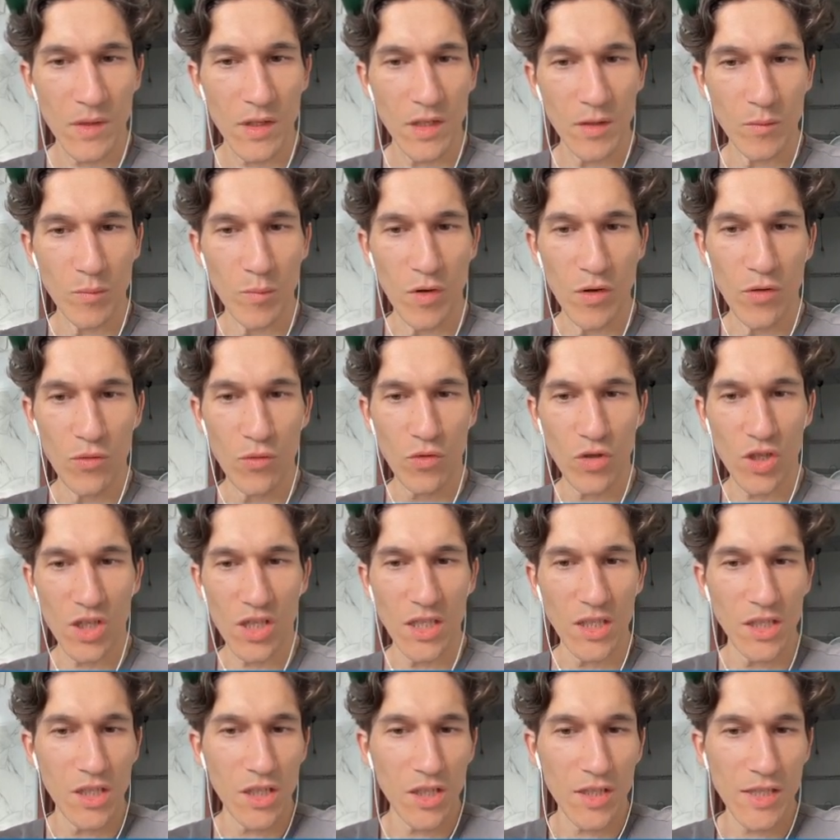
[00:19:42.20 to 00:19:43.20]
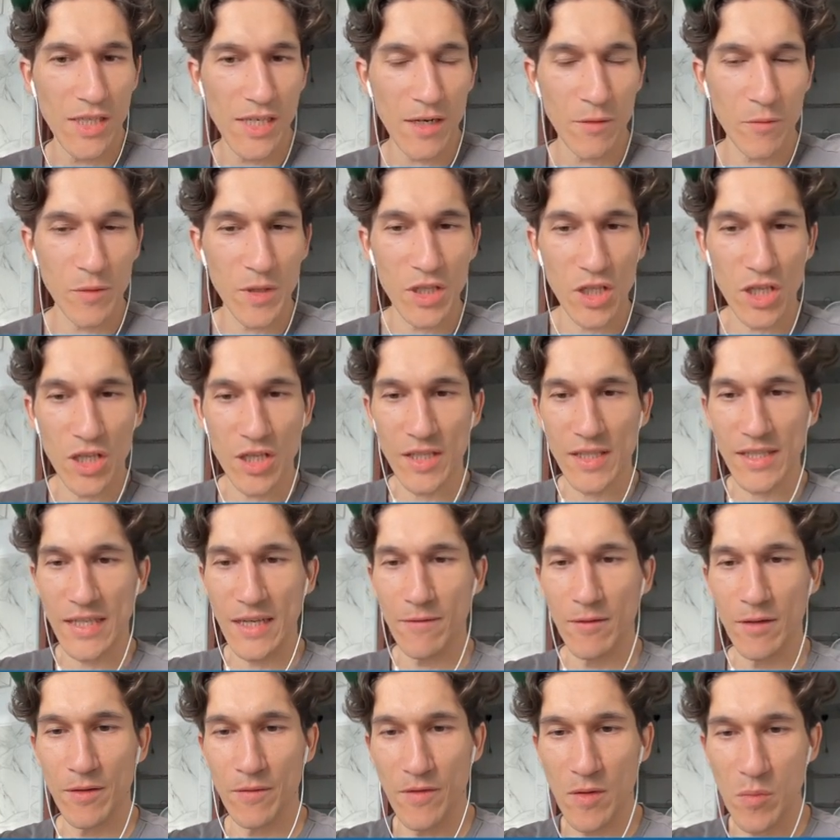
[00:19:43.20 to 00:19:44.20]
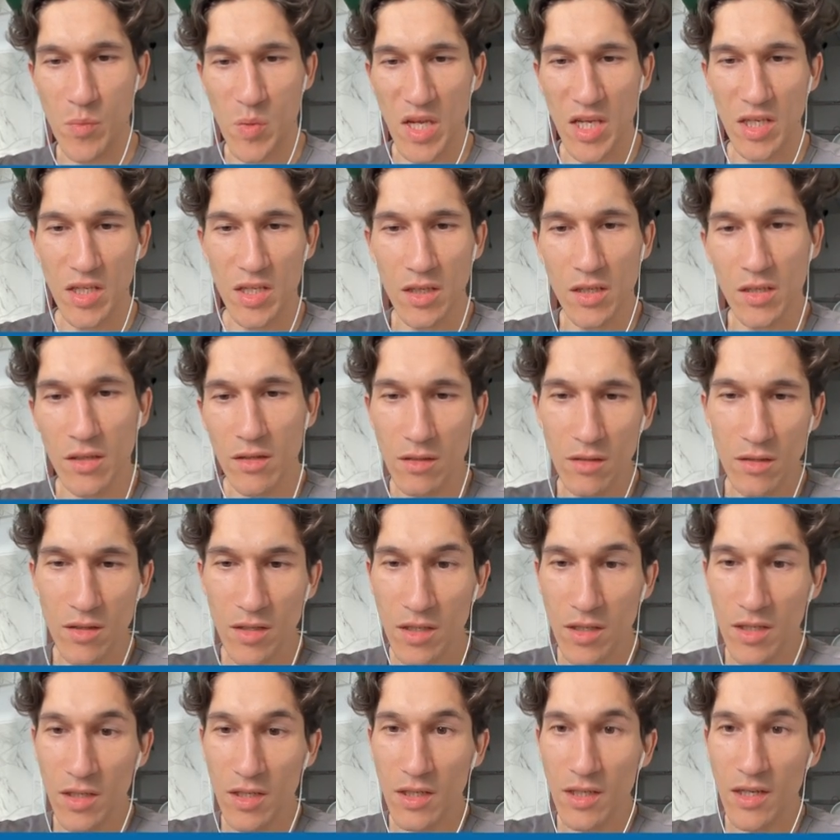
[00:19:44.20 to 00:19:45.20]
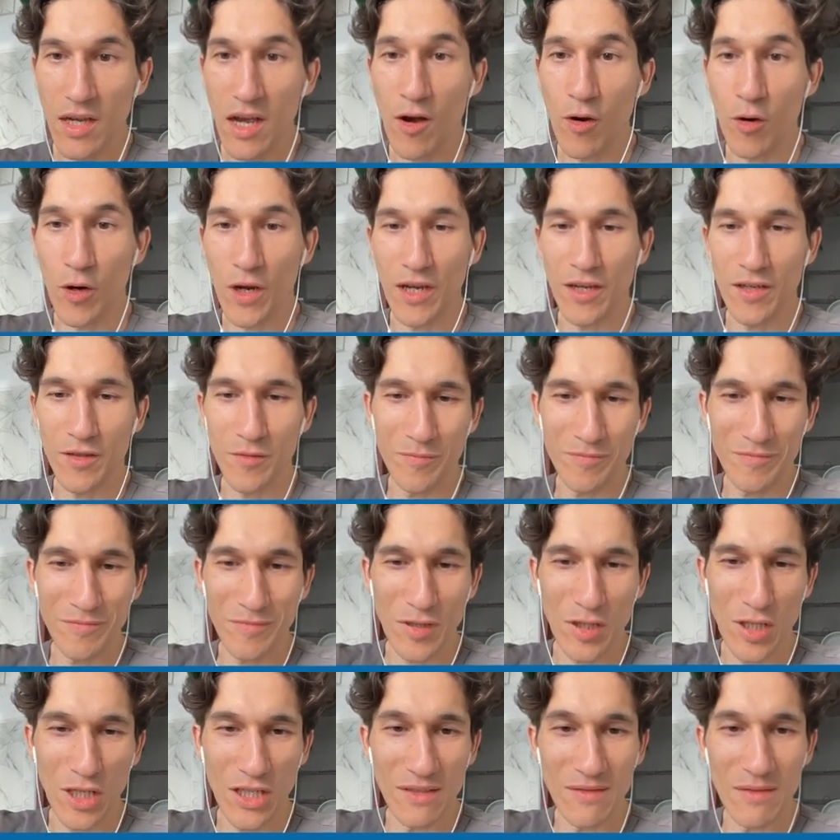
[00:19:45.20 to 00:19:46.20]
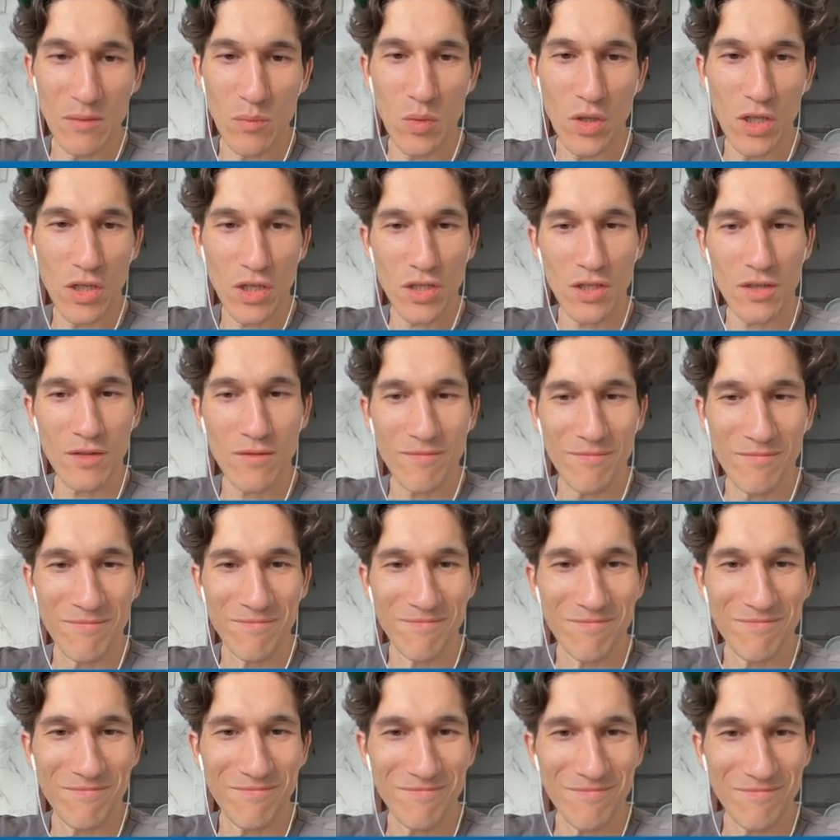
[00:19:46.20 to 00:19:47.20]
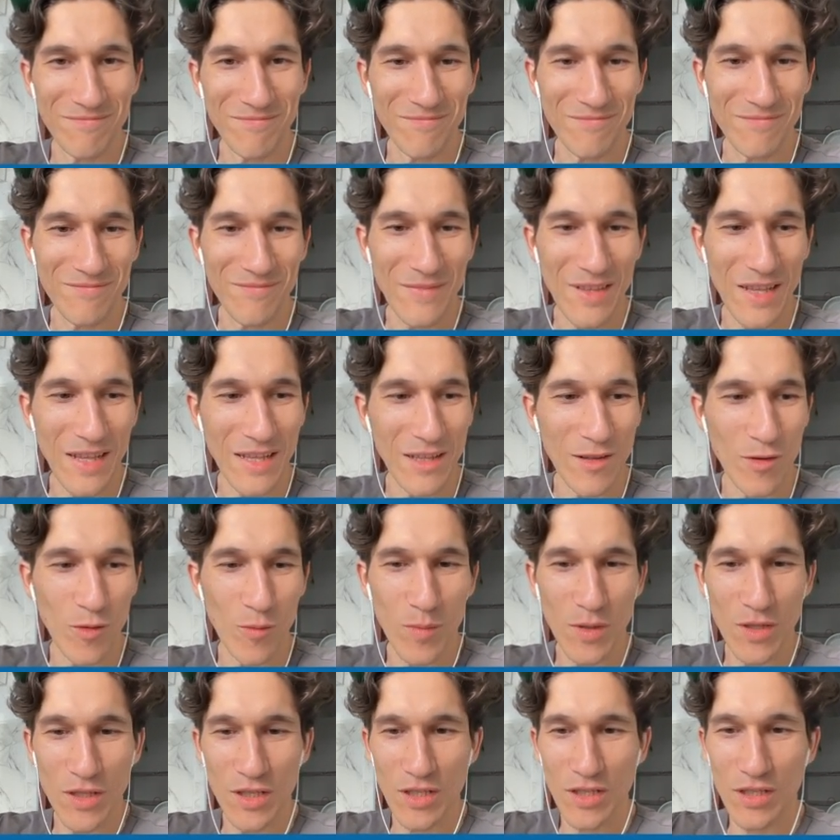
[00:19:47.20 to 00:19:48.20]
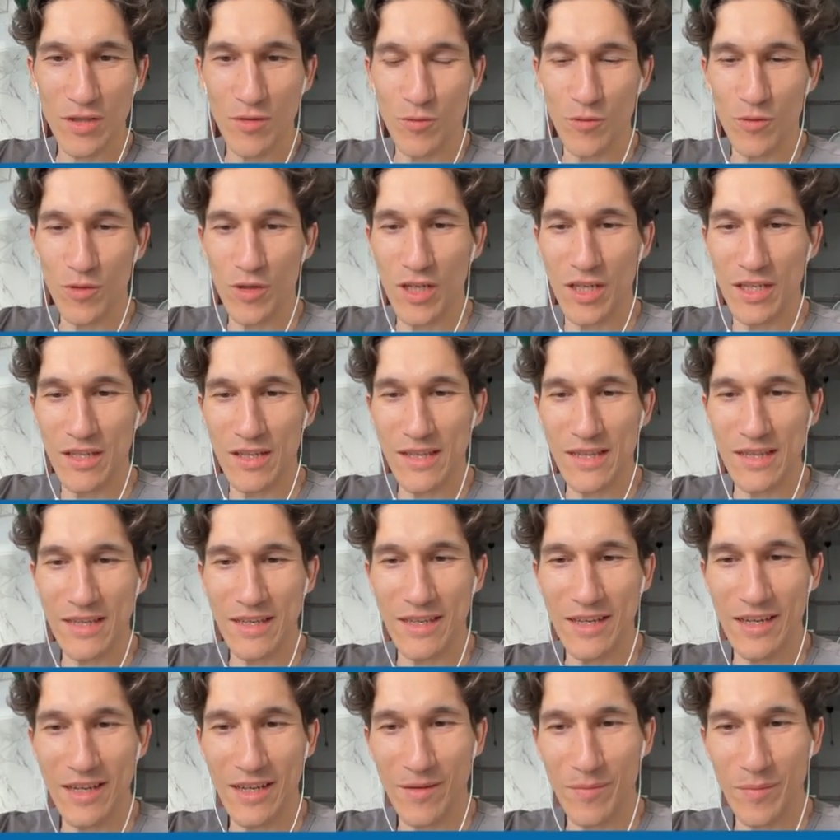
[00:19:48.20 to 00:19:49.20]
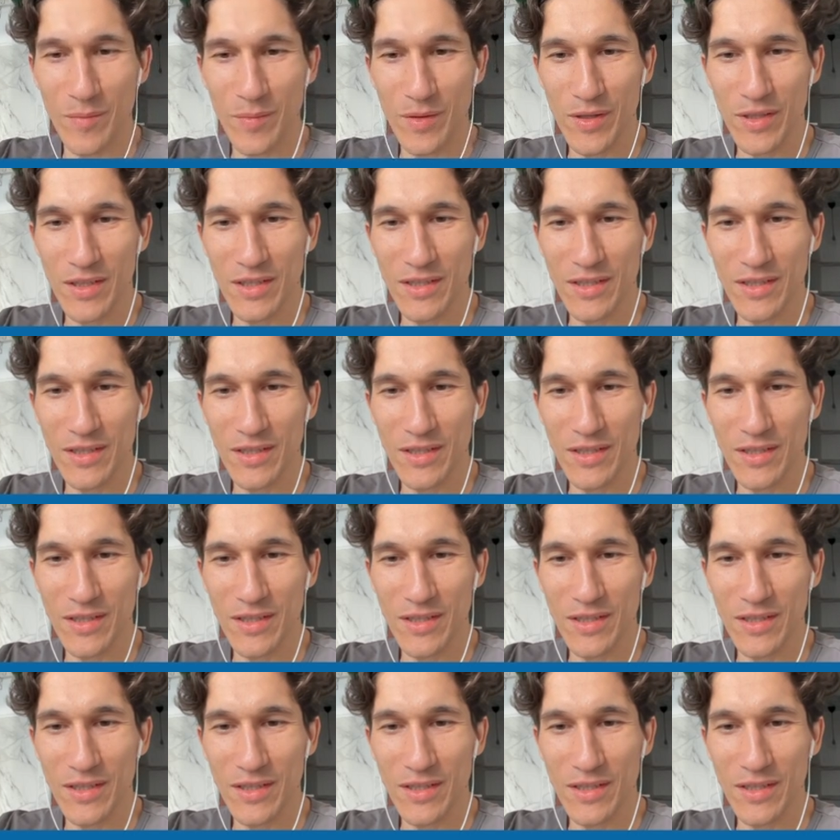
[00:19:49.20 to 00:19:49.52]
Blue sitting there with his seven VPs. Okay, six VPs. And nobody's doing anything. Yep.